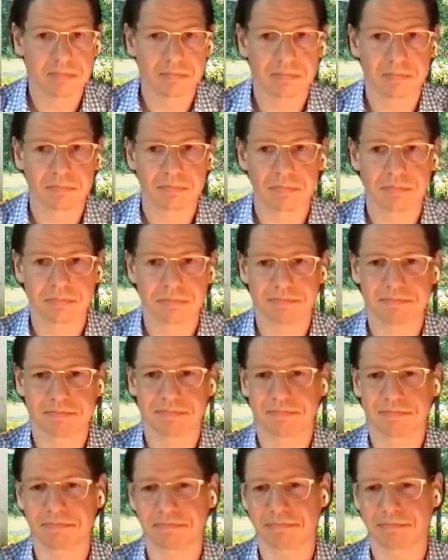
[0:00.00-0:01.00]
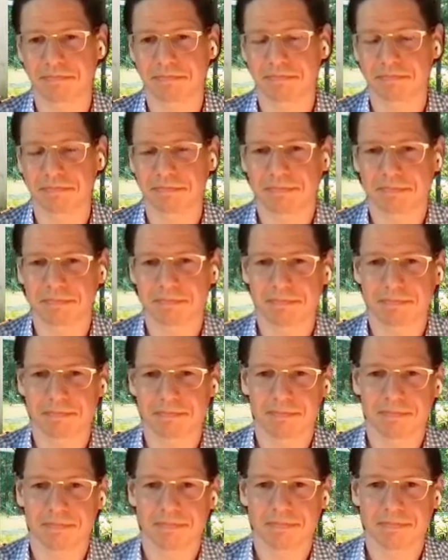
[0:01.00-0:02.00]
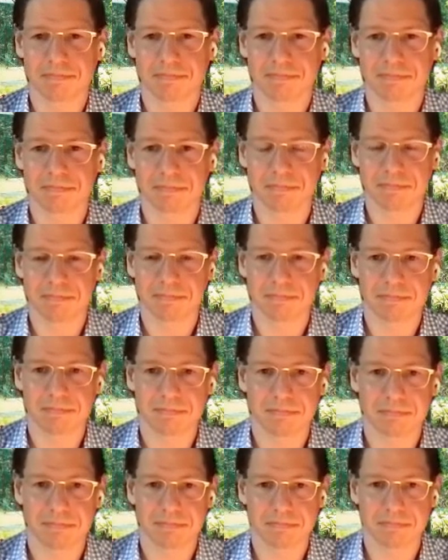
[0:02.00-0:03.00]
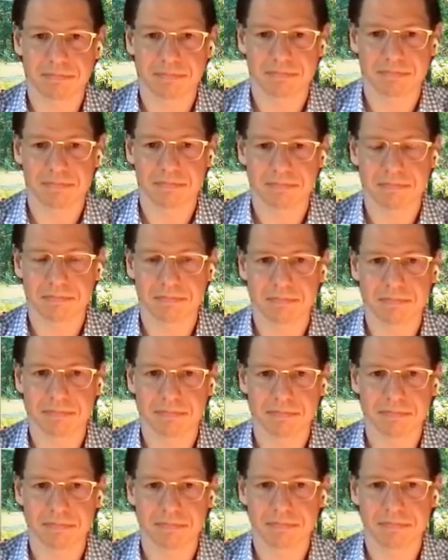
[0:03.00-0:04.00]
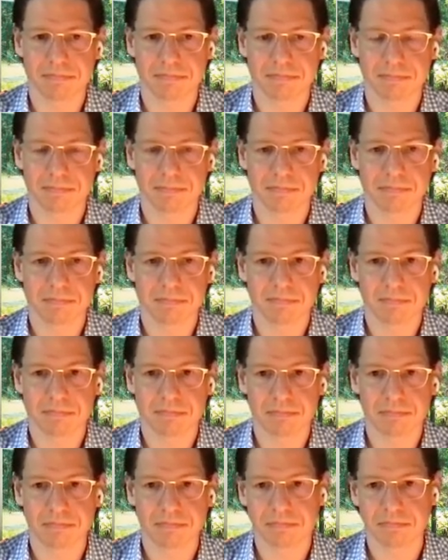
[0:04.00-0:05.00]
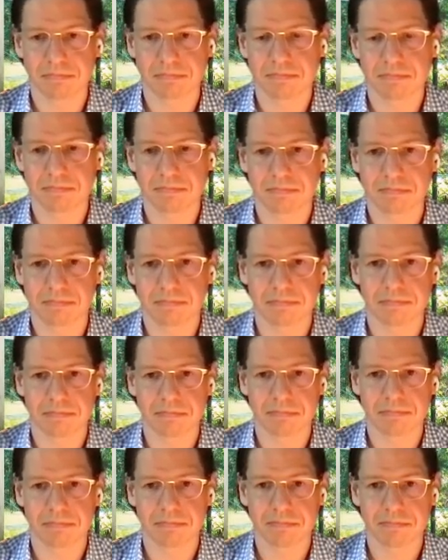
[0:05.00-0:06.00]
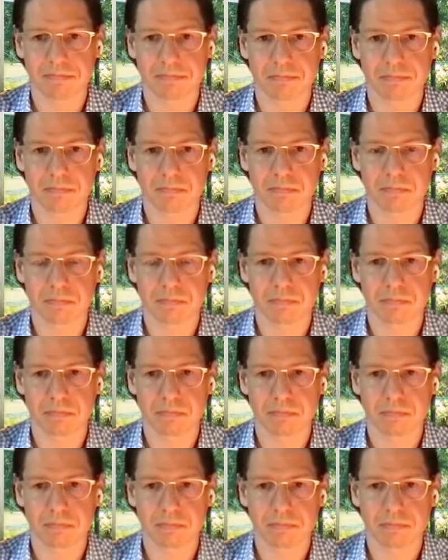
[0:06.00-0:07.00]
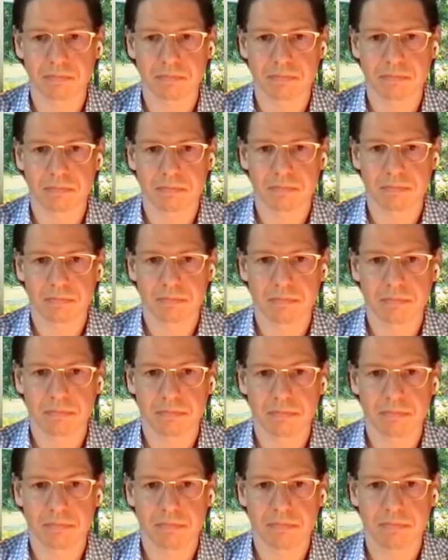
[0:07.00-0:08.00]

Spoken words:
This person isn't speaking.